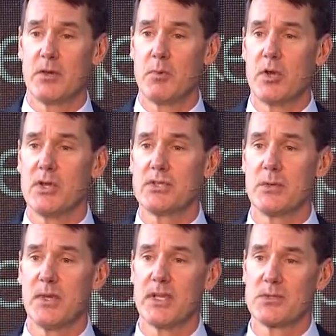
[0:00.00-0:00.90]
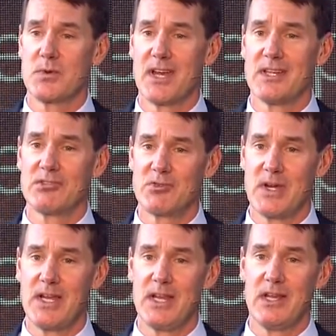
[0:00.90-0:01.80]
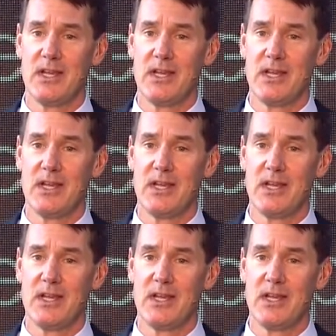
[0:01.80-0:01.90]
but also because we're not training